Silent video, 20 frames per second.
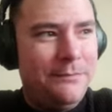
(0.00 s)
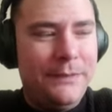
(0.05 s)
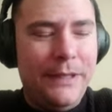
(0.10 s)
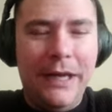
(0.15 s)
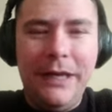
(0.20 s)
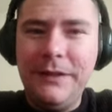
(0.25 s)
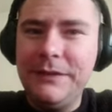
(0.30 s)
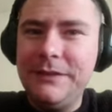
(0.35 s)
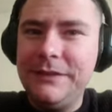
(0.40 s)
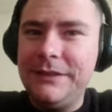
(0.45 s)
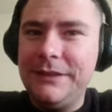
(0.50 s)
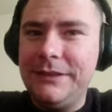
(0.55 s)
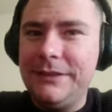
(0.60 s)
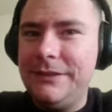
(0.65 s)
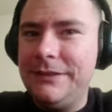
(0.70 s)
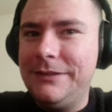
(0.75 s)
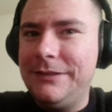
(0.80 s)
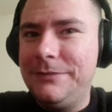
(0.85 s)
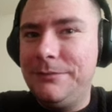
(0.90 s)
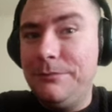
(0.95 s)

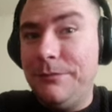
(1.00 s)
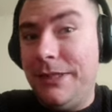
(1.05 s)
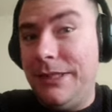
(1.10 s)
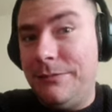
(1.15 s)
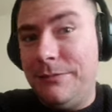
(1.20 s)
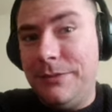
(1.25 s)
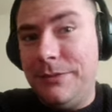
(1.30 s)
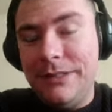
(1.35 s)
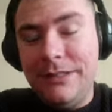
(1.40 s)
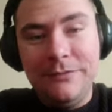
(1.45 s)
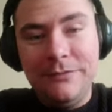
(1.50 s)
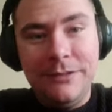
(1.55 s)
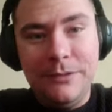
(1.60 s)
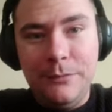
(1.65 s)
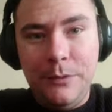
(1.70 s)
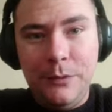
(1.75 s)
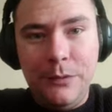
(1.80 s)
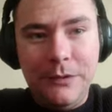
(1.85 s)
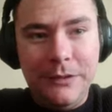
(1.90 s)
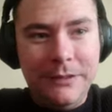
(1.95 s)
thousand maybe even
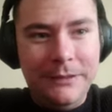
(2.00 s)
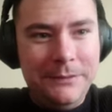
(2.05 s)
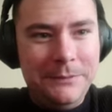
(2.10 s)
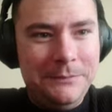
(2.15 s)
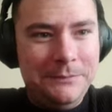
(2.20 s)
more